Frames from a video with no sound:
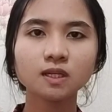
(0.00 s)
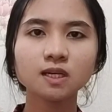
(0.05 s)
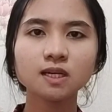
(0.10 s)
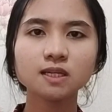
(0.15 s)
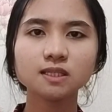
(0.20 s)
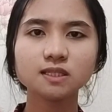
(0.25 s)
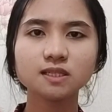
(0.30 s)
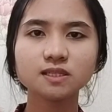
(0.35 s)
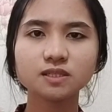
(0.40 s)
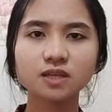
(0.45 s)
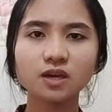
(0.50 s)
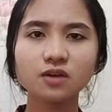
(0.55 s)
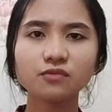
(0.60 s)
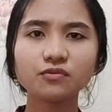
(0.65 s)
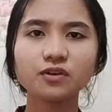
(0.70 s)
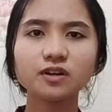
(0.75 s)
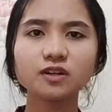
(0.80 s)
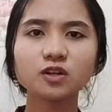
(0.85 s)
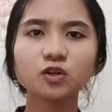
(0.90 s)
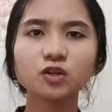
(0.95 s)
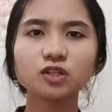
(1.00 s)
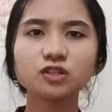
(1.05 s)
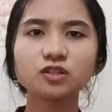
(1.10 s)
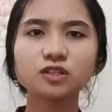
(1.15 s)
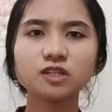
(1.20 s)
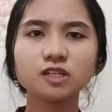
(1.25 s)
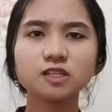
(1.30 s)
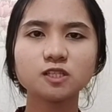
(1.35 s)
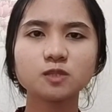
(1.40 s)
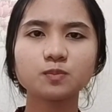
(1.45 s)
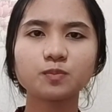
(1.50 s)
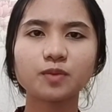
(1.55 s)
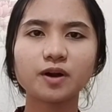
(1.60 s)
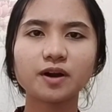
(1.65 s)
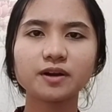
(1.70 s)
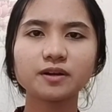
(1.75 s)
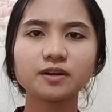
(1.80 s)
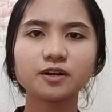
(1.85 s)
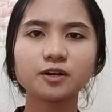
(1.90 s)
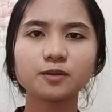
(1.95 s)
This event greatly
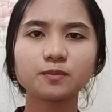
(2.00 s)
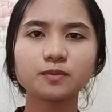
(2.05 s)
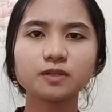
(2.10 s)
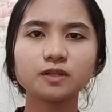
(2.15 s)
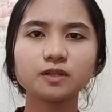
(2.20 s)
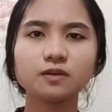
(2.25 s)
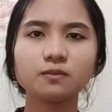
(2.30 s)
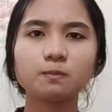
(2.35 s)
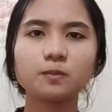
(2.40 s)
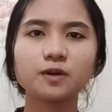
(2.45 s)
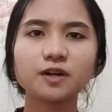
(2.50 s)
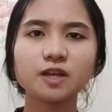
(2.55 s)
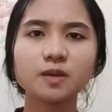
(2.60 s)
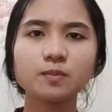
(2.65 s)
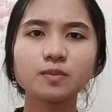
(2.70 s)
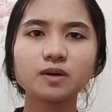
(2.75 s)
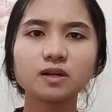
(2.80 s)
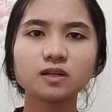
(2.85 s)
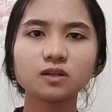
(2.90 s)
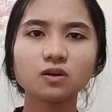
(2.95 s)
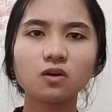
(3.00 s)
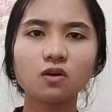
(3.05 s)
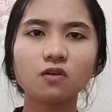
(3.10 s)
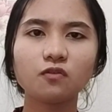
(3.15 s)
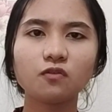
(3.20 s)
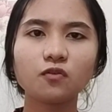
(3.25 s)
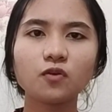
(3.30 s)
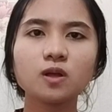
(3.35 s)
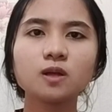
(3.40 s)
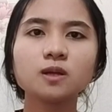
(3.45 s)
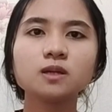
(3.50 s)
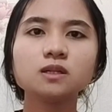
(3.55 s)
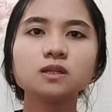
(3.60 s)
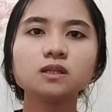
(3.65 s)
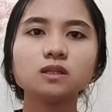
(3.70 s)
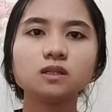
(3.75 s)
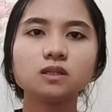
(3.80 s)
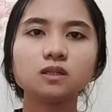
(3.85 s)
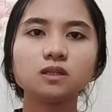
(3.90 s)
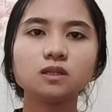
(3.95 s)
inspired the rebirth of
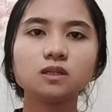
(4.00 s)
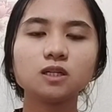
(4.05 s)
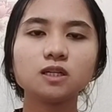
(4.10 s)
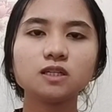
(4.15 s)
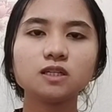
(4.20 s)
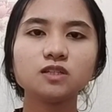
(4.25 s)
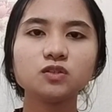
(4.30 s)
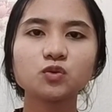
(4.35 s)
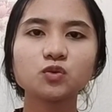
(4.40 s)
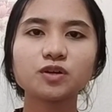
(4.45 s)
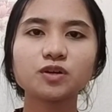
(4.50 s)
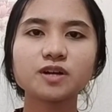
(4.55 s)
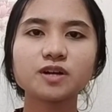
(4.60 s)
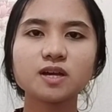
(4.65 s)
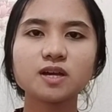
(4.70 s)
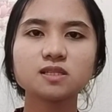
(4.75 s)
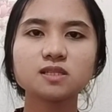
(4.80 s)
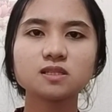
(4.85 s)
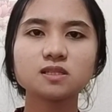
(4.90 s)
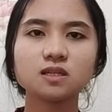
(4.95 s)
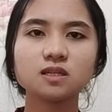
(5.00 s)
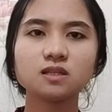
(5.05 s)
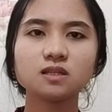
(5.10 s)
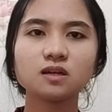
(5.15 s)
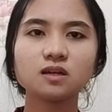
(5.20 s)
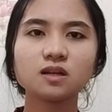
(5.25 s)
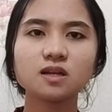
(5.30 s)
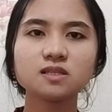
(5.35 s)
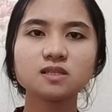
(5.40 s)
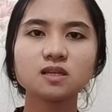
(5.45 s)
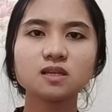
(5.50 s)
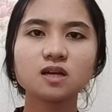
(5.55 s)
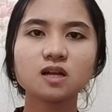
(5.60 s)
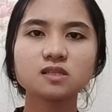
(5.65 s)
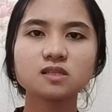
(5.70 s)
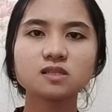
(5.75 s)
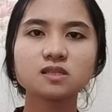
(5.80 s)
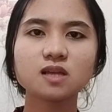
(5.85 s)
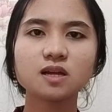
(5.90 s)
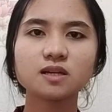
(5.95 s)
interest in the classical
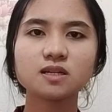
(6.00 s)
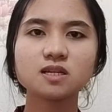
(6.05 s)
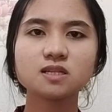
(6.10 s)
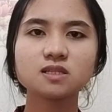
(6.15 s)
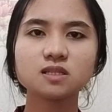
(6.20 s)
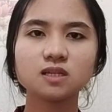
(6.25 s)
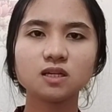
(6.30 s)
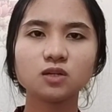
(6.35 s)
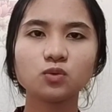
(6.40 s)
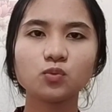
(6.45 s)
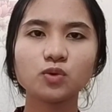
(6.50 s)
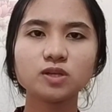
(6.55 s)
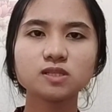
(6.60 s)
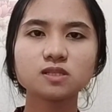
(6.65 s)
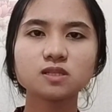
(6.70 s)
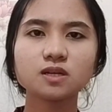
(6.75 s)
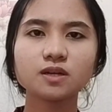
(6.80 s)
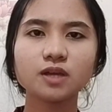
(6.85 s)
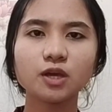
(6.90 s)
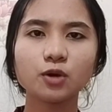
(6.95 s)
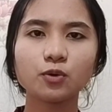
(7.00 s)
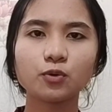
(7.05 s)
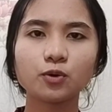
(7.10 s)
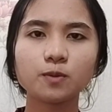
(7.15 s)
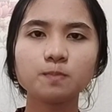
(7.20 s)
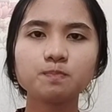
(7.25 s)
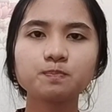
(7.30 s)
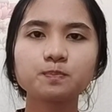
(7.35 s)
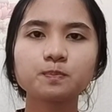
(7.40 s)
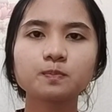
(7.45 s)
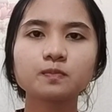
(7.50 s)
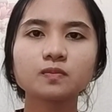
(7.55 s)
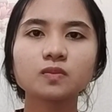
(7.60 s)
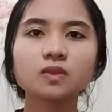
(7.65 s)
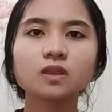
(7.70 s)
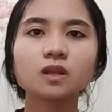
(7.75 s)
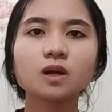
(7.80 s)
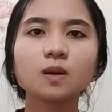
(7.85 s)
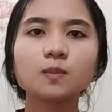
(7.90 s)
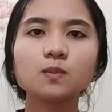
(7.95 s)
studies in Western Europe.
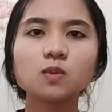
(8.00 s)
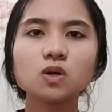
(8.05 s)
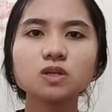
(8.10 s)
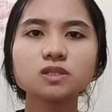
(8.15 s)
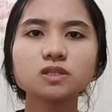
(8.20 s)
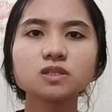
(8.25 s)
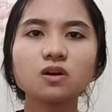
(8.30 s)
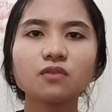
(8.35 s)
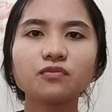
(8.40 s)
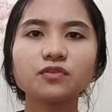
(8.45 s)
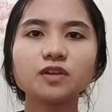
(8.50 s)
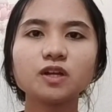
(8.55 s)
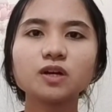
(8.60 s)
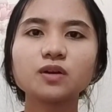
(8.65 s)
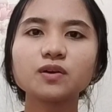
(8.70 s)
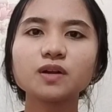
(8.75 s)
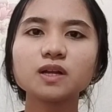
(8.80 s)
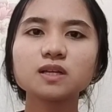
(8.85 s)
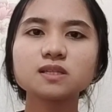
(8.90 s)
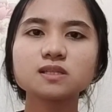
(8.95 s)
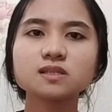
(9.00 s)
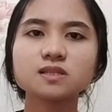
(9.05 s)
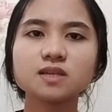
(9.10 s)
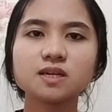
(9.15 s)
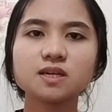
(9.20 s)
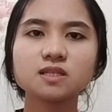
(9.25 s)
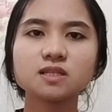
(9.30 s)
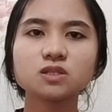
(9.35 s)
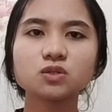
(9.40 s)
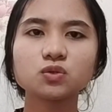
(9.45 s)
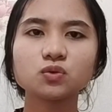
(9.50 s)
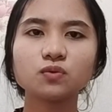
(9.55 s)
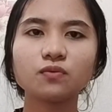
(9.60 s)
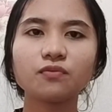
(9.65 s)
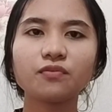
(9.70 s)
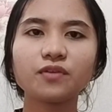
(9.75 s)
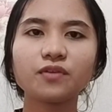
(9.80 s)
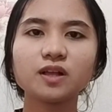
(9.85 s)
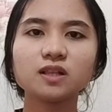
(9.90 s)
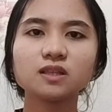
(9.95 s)
Most of the Greek saints to
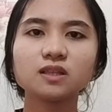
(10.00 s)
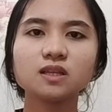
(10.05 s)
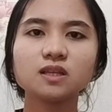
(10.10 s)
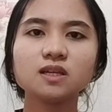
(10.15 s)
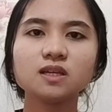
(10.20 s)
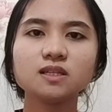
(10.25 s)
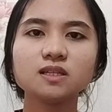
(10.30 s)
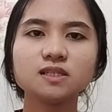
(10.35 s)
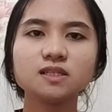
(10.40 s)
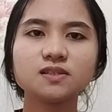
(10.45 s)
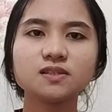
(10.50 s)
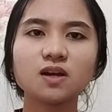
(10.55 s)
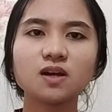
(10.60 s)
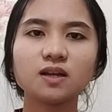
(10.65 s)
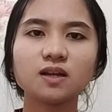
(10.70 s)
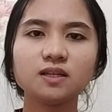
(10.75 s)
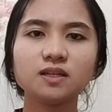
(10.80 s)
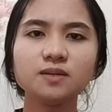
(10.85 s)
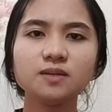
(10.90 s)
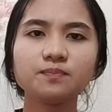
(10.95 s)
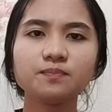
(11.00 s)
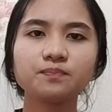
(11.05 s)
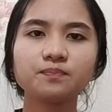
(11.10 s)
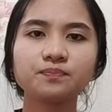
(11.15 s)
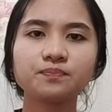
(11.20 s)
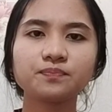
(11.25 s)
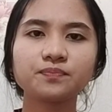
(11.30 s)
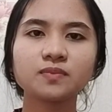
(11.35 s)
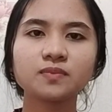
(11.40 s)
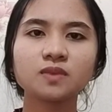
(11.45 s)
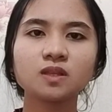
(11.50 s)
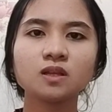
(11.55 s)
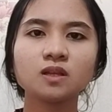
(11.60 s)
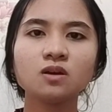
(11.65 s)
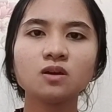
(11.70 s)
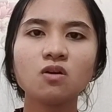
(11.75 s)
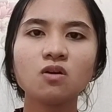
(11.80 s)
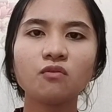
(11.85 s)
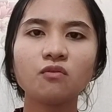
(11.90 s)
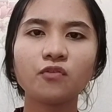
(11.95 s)
fail Italy.
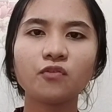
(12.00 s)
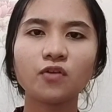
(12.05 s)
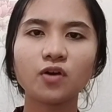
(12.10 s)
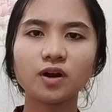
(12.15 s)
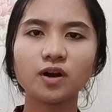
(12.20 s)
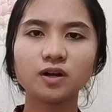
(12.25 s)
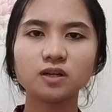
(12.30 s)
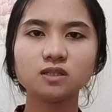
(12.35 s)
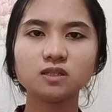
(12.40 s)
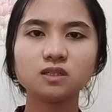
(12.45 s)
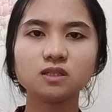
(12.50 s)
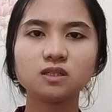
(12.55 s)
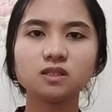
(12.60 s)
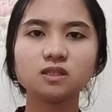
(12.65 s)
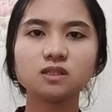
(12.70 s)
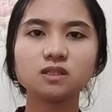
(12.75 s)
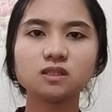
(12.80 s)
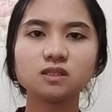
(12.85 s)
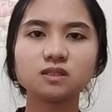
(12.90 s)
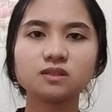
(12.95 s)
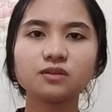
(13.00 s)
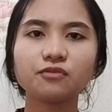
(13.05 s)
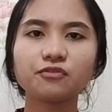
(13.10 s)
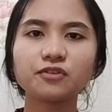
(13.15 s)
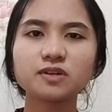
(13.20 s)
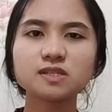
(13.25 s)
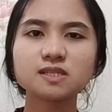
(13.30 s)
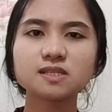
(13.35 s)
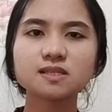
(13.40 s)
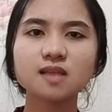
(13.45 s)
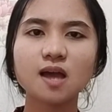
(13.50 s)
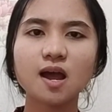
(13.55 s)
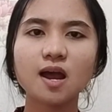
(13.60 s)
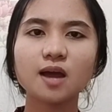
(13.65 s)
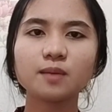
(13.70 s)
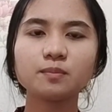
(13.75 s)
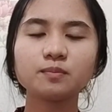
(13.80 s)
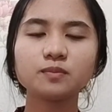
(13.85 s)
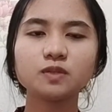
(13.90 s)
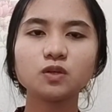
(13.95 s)
For the first
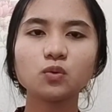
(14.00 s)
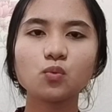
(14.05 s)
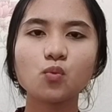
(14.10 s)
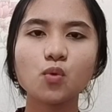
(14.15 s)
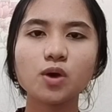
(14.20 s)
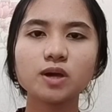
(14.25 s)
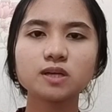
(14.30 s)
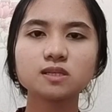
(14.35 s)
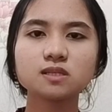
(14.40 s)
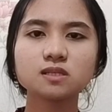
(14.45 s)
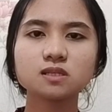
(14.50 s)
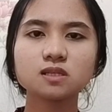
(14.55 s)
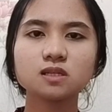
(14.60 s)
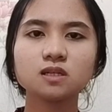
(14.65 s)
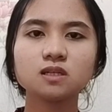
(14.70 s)
time, the West